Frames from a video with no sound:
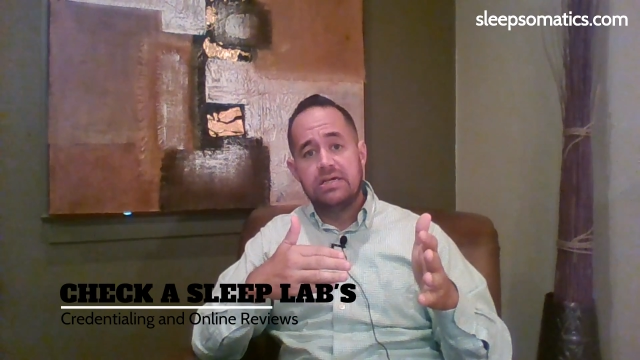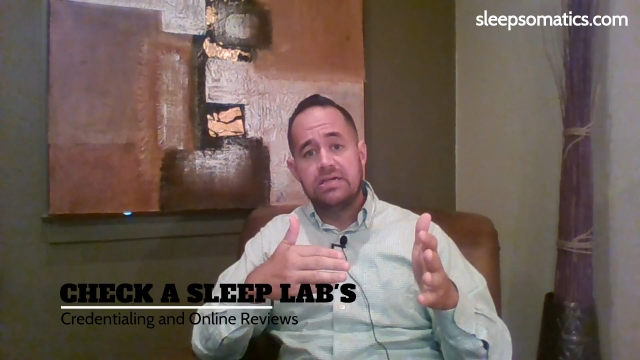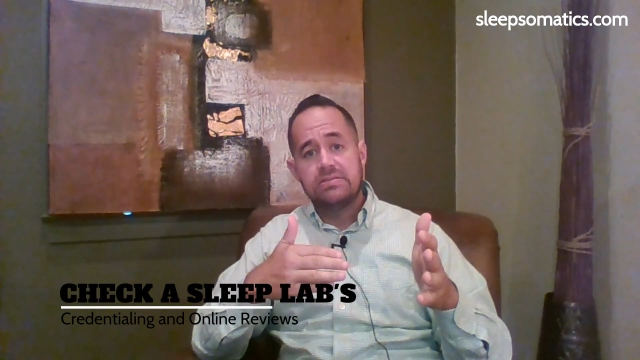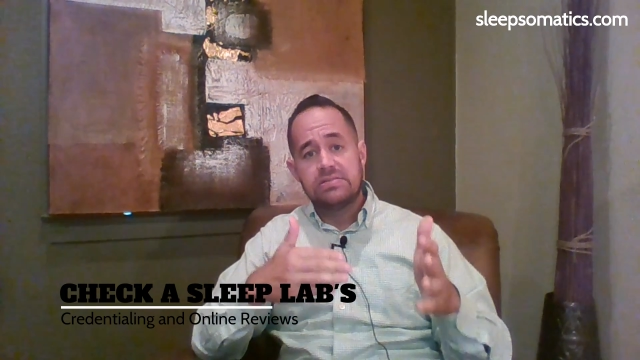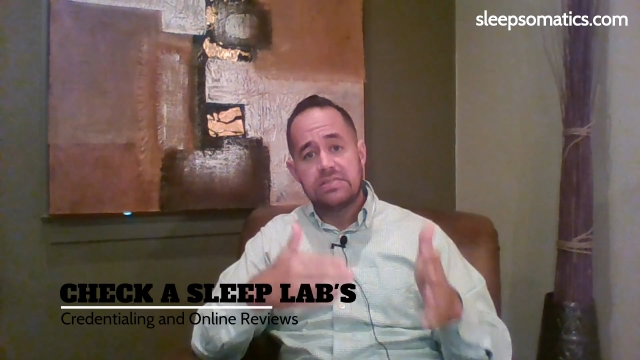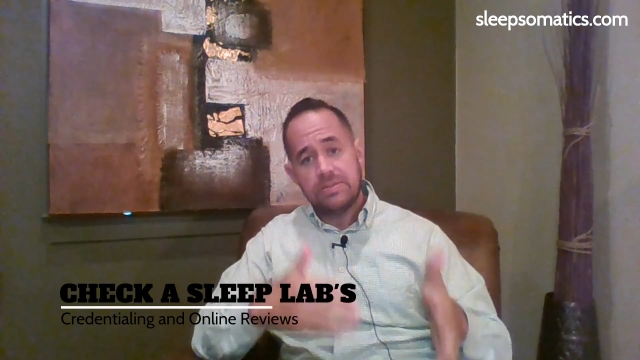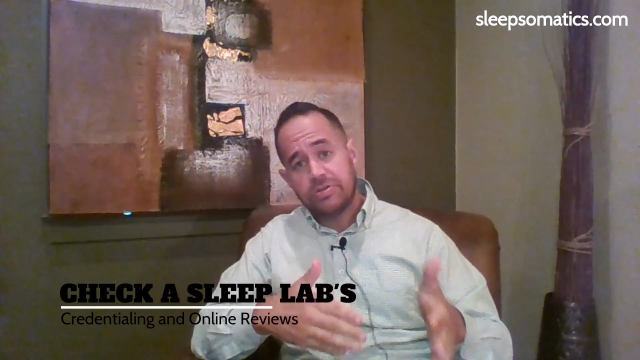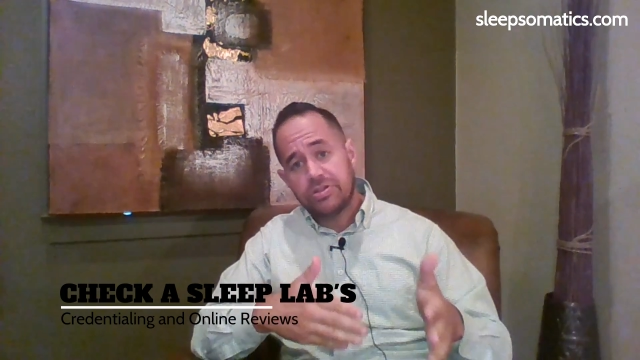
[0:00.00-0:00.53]

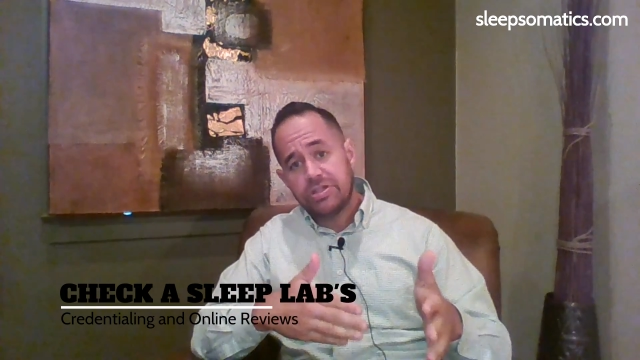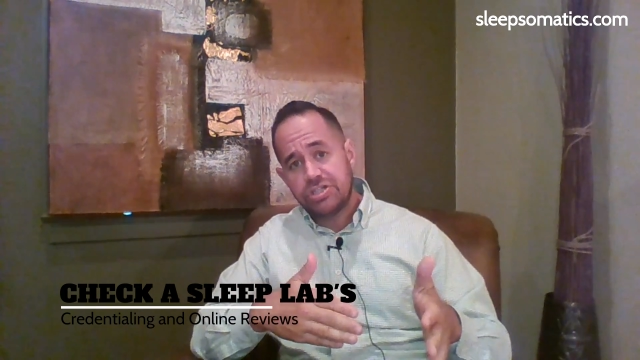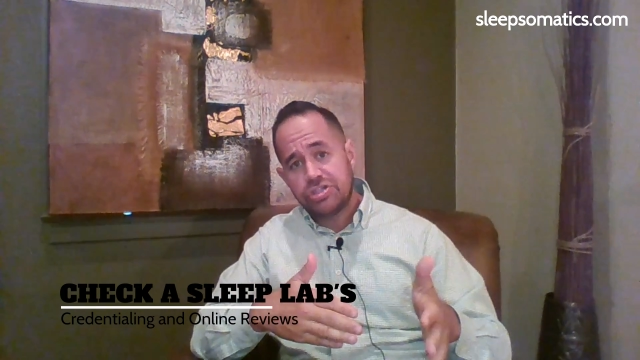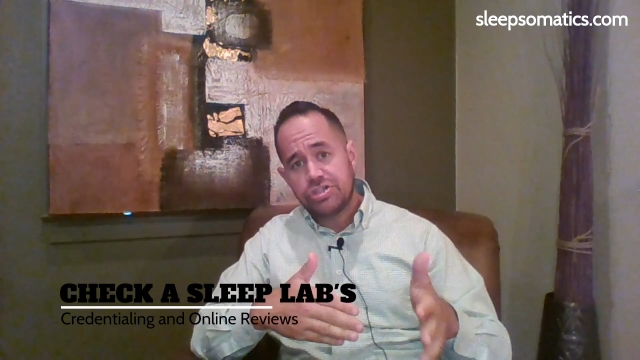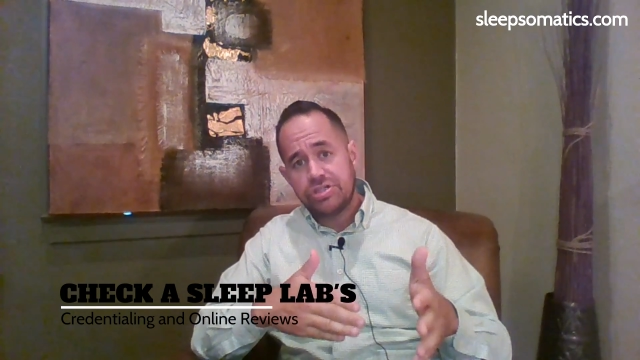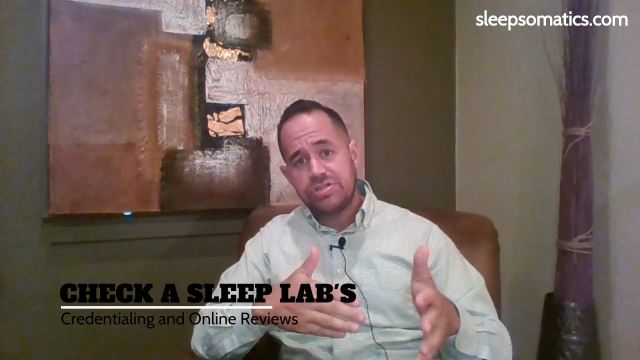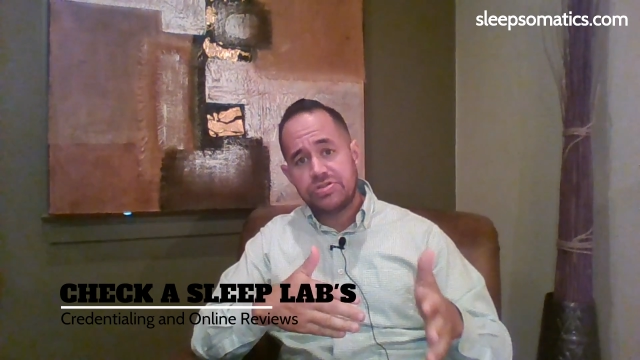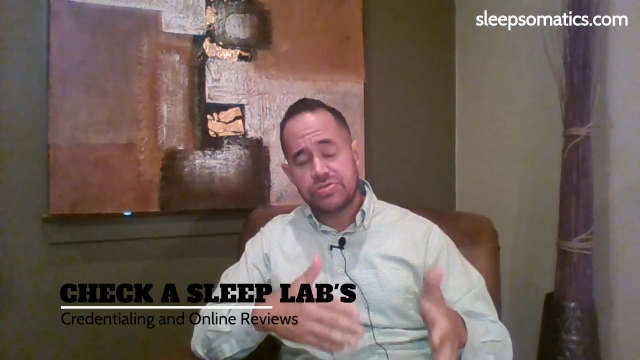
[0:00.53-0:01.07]
sleep
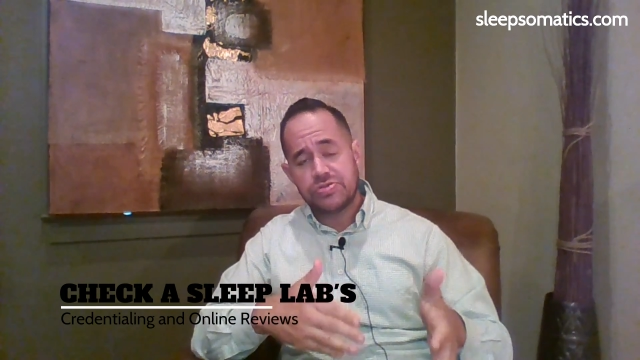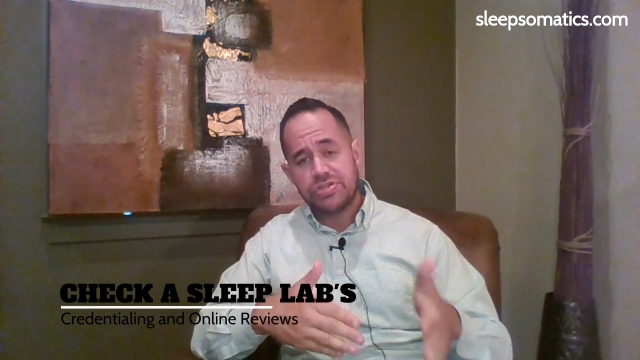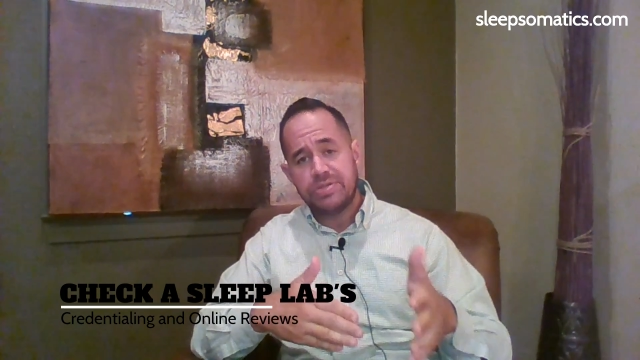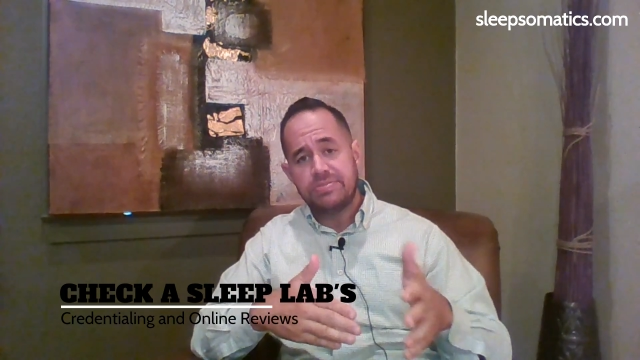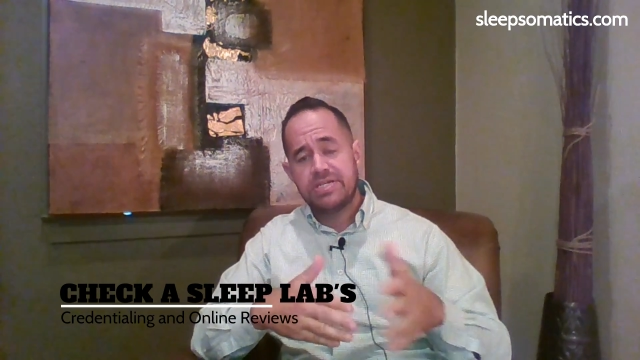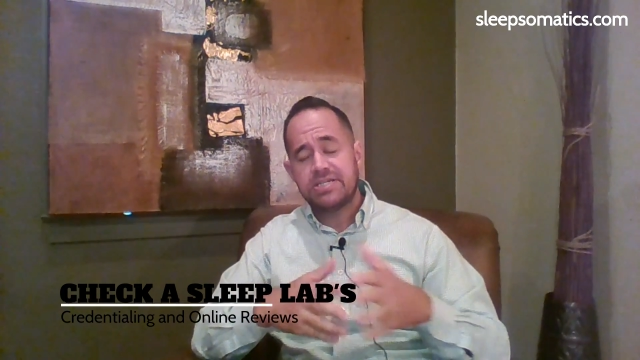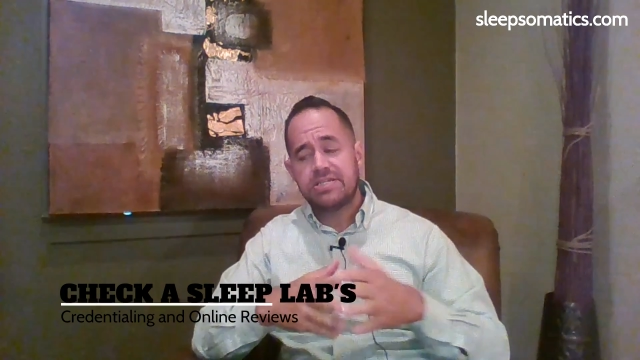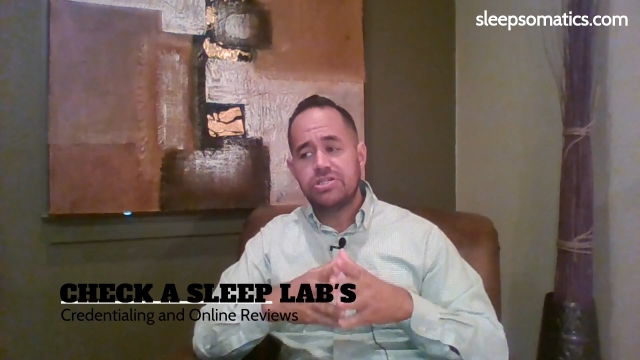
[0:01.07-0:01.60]
clinicians or
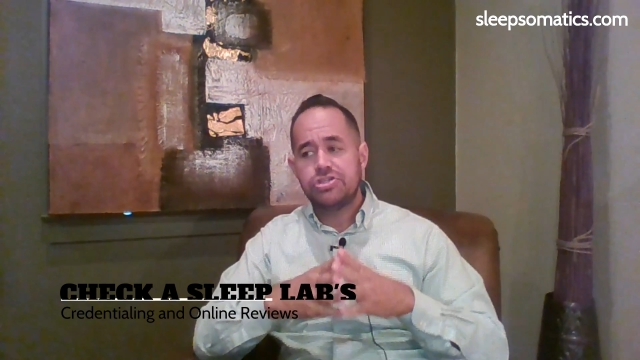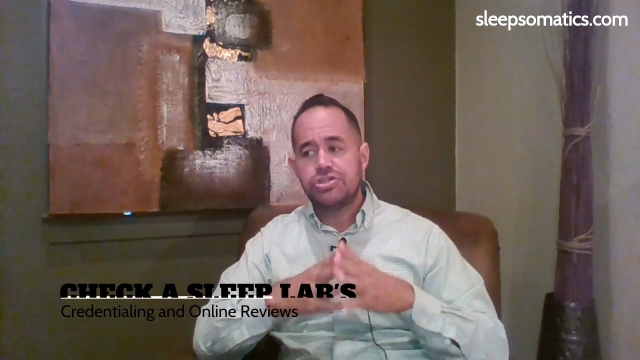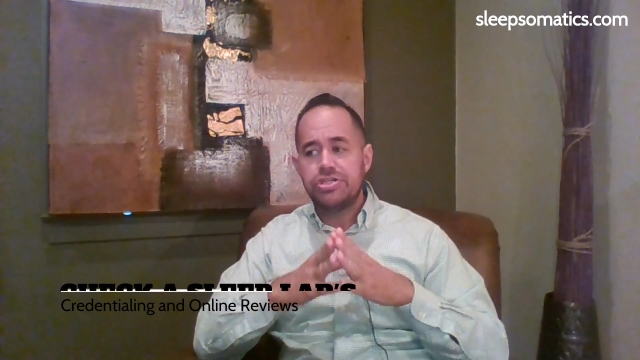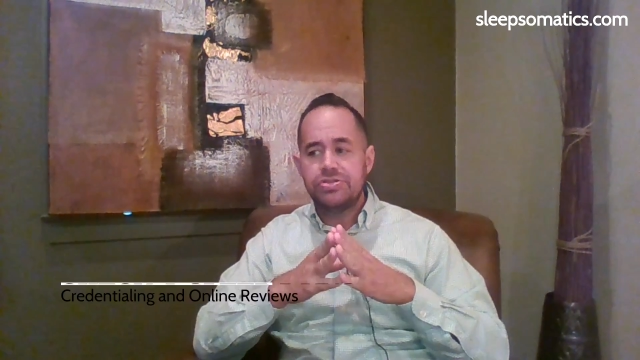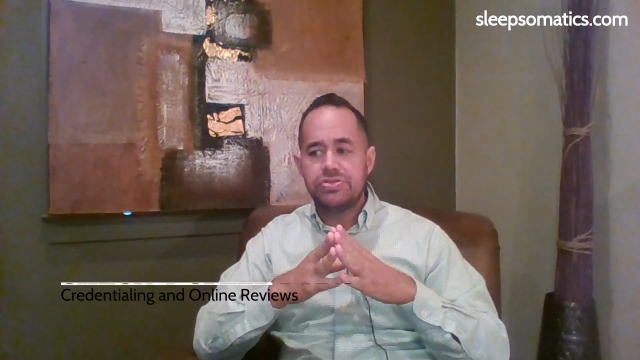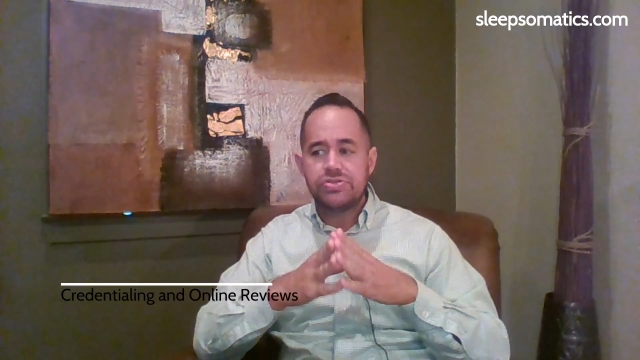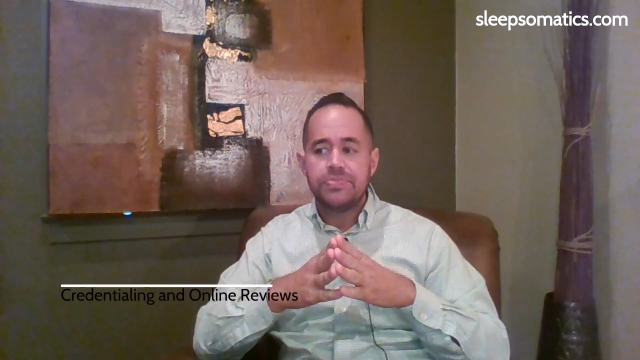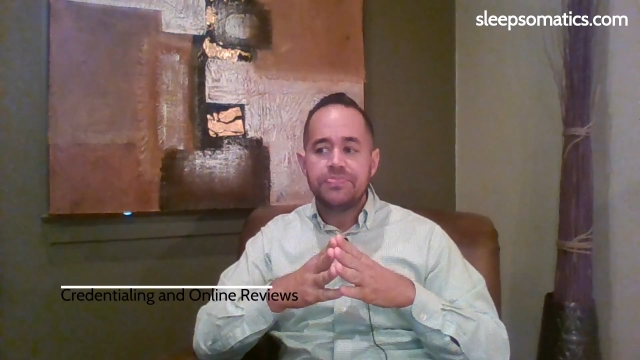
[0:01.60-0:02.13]
sleep
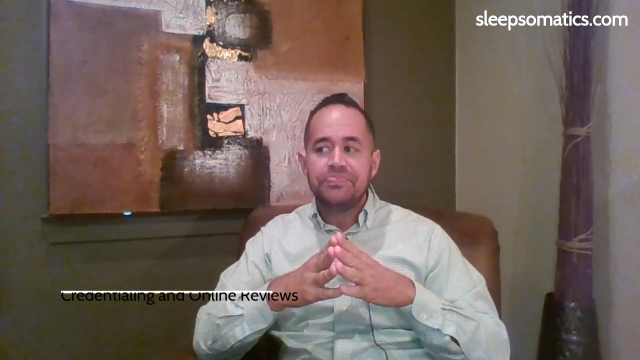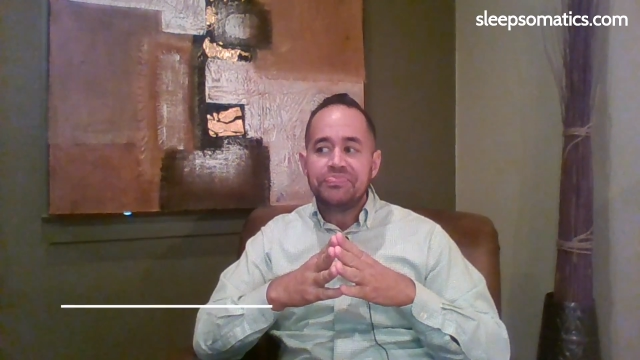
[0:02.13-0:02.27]
technicians.